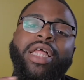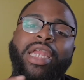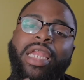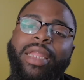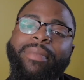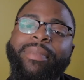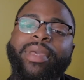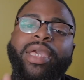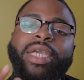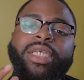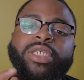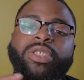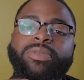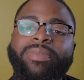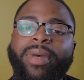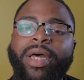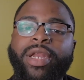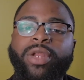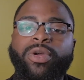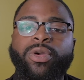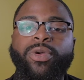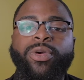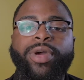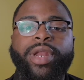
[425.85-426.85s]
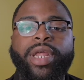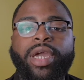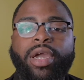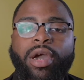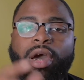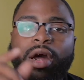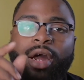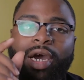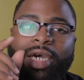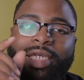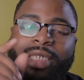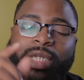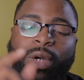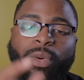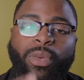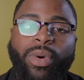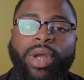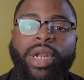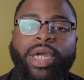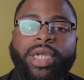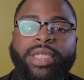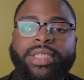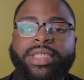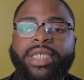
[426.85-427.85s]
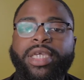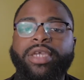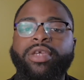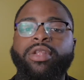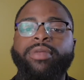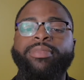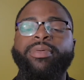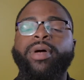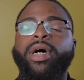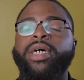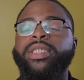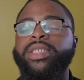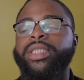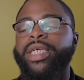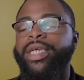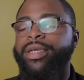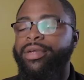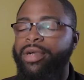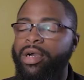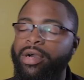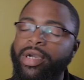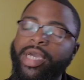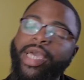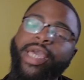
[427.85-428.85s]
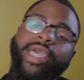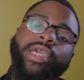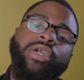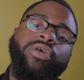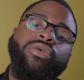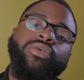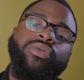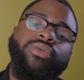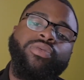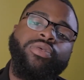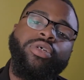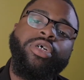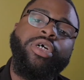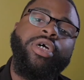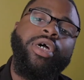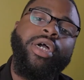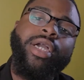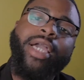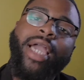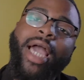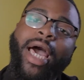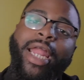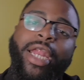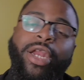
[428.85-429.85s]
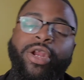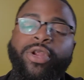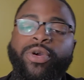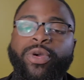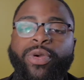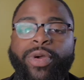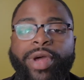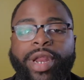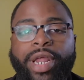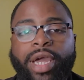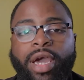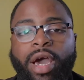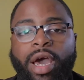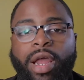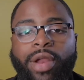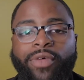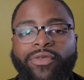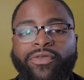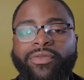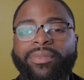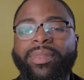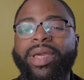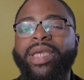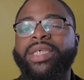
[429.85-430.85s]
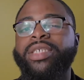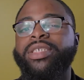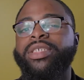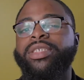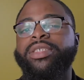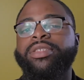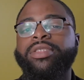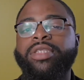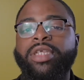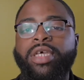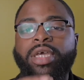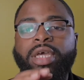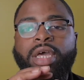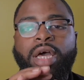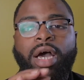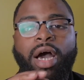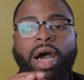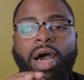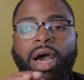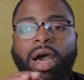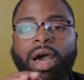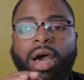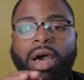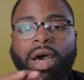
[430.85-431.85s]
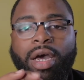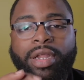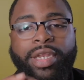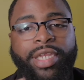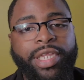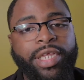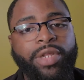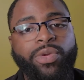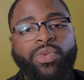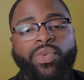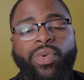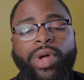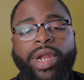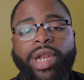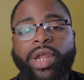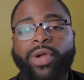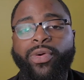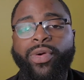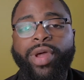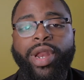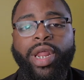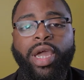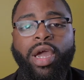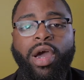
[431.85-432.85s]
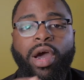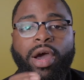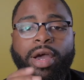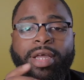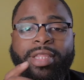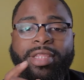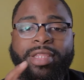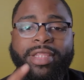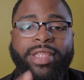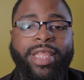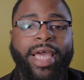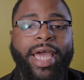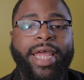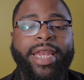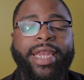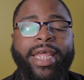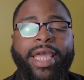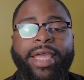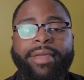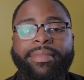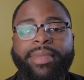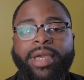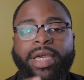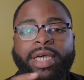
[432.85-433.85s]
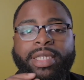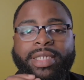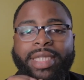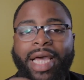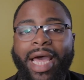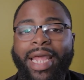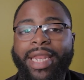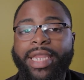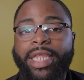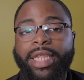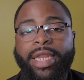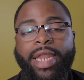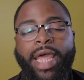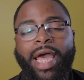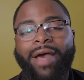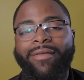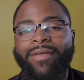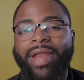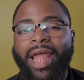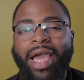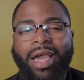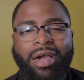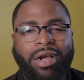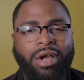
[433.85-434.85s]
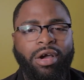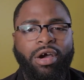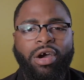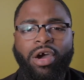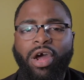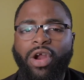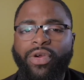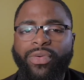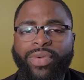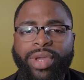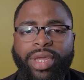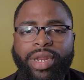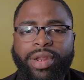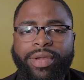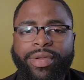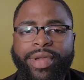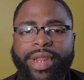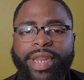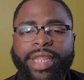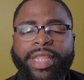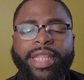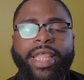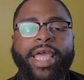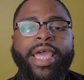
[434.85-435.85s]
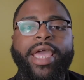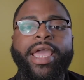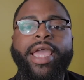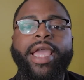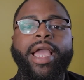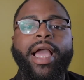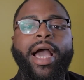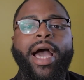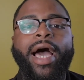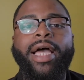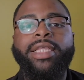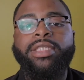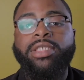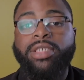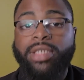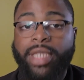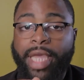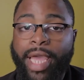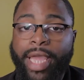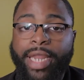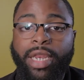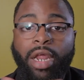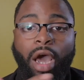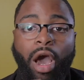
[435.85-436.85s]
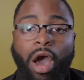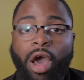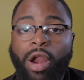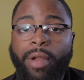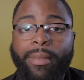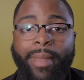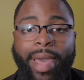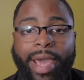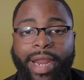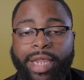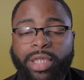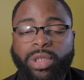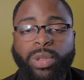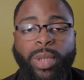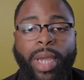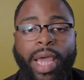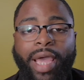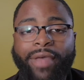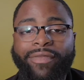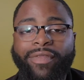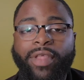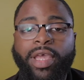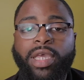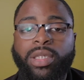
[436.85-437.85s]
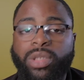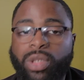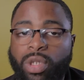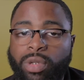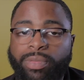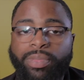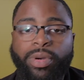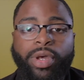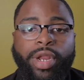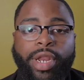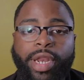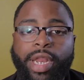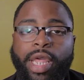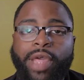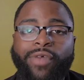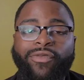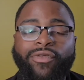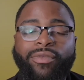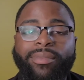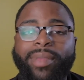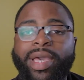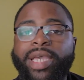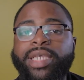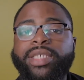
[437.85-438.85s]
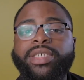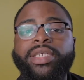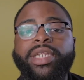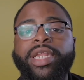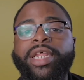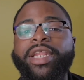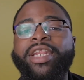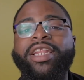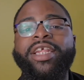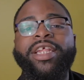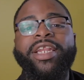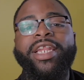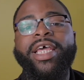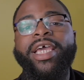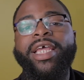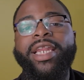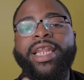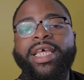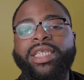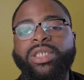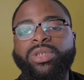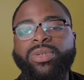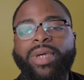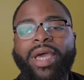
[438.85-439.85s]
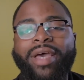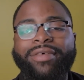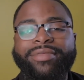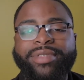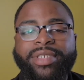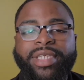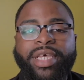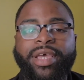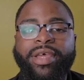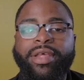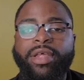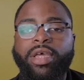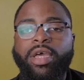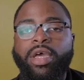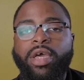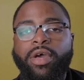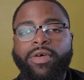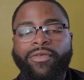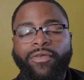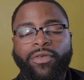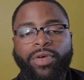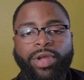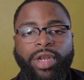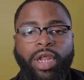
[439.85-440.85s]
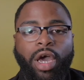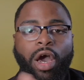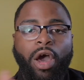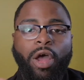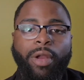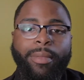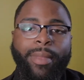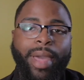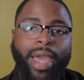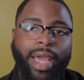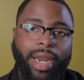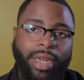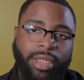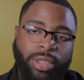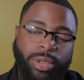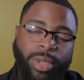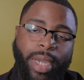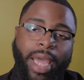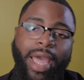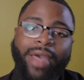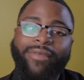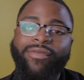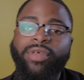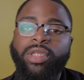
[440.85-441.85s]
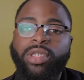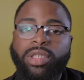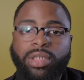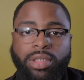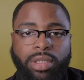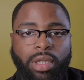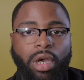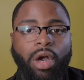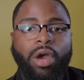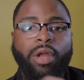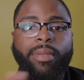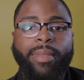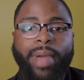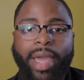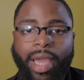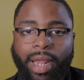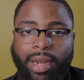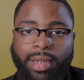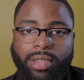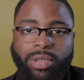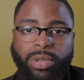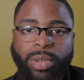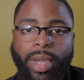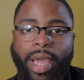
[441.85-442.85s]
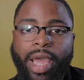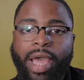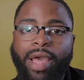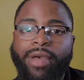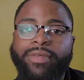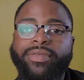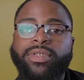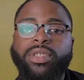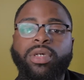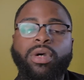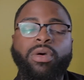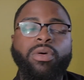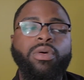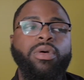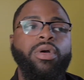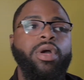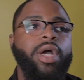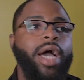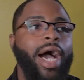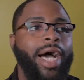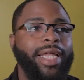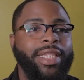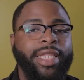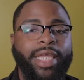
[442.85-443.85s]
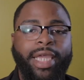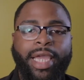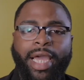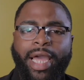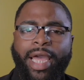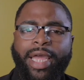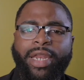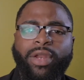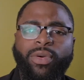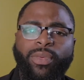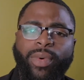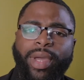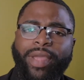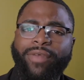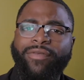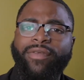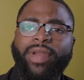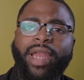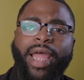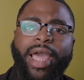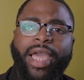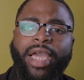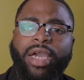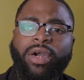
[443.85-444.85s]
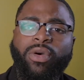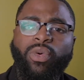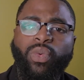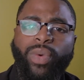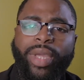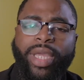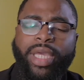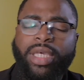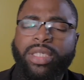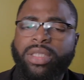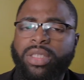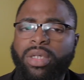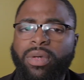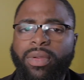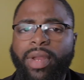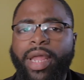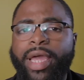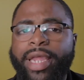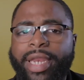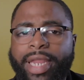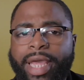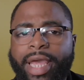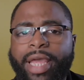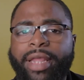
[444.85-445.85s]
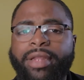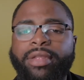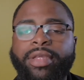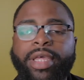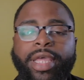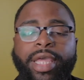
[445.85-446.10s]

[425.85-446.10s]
Let me get you my new credit card because I want to continue the project. Okay, cool. Got the new credit card information. Didn't run the credit card that day because I didn't have like a card reader or anything. I just had the automatic draft thing. So you put in the information and the date that you have set for the automatically draft, it just automatically drafts. So I think I had to wait for like a week or so like that.